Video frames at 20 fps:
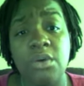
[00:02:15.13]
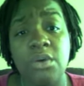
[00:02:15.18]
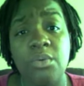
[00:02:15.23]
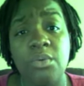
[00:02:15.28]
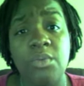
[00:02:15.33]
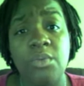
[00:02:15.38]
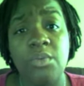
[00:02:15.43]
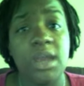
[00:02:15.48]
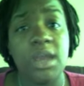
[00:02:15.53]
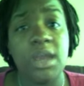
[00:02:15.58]

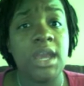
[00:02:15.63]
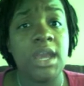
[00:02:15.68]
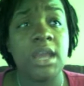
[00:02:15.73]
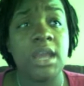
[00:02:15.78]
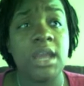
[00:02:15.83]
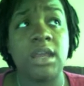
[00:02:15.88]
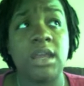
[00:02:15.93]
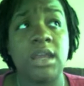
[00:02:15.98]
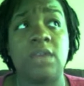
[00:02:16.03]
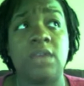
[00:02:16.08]

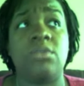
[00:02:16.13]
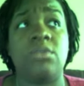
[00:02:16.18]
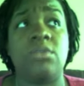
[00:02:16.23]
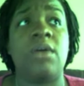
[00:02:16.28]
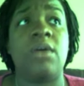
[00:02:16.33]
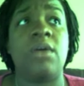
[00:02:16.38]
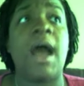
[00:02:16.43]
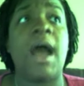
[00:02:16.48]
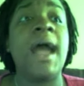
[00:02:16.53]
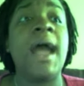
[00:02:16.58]

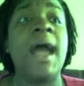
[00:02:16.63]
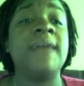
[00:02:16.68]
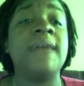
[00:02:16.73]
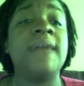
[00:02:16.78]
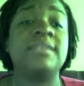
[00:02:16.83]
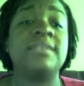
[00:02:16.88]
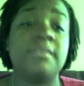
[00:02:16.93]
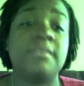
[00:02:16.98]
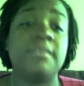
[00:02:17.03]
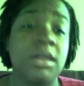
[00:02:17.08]
I had
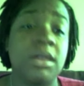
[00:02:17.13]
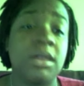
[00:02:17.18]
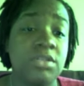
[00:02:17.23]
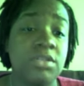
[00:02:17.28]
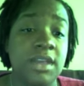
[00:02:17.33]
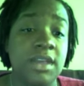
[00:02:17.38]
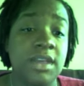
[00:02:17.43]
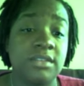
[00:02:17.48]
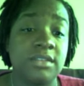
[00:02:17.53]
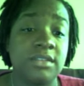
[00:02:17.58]
some other
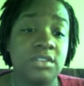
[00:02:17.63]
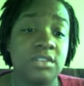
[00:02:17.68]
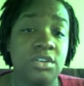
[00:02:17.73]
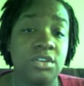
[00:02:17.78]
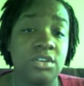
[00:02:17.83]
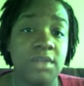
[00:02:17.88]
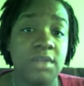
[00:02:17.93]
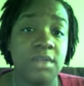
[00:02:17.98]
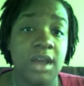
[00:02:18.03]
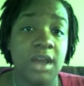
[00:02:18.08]
things to do
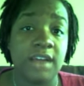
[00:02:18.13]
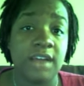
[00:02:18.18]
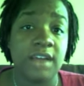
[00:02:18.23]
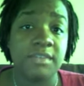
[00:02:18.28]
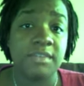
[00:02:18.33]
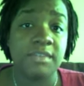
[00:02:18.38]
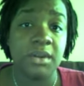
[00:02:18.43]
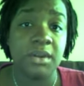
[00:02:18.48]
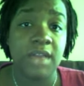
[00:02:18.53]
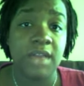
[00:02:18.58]
in the
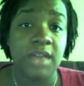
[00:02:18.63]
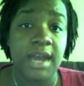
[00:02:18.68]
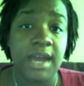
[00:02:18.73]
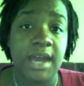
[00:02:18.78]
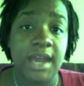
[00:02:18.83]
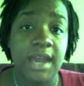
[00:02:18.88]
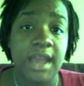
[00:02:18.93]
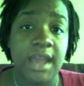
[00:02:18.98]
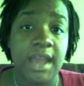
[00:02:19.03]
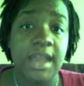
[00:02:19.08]
hospital that
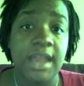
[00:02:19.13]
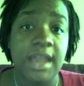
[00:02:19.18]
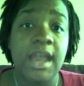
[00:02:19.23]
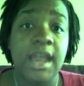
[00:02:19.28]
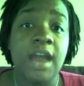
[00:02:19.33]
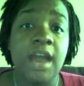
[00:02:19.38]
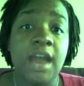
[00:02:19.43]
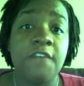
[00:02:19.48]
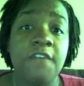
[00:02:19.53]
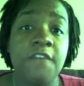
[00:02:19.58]
day
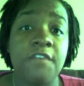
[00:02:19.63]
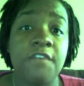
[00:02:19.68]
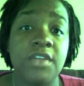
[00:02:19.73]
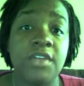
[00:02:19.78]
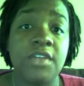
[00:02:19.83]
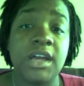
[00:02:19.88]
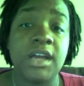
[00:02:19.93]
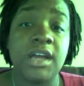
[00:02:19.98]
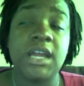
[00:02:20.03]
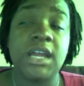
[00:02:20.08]
for the
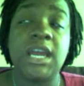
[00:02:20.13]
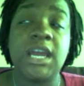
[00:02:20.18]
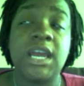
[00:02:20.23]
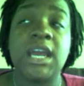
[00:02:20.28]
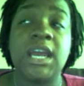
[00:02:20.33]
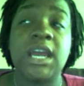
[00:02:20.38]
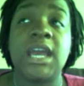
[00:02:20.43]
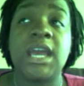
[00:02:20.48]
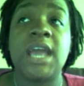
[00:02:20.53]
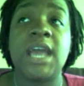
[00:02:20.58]

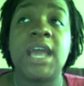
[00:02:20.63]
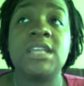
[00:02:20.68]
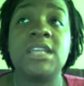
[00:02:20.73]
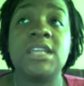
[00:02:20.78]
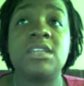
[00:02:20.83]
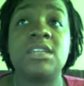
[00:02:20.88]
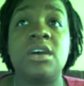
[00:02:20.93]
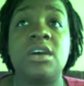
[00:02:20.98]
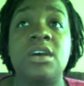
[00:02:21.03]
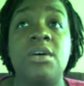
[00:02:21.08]
clinic, and
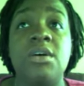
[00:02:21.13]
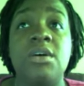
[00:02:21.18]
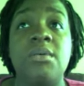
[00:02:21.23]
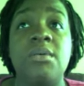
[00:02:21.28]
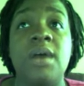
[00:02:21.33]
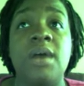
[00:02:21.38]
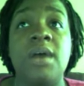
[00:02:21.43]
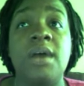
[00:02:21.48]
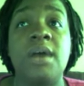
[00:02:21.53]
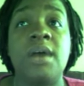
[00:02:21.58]
so
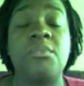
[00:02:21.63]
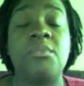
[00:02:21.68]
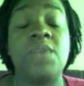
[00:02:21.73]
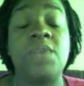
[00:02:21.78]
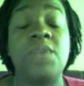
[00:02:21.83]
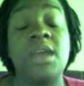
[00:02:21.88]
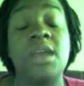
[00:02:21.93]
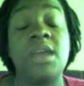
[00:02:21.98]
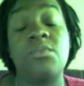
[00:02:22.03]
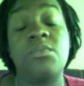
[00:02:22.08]

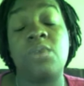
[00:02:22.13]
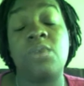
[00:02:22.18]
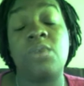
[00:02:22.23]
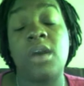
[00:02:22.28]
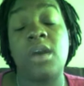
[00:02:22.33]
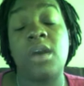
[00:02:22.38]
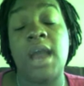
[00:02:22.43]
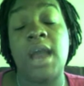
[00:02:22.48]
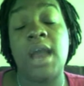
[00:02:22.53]
we were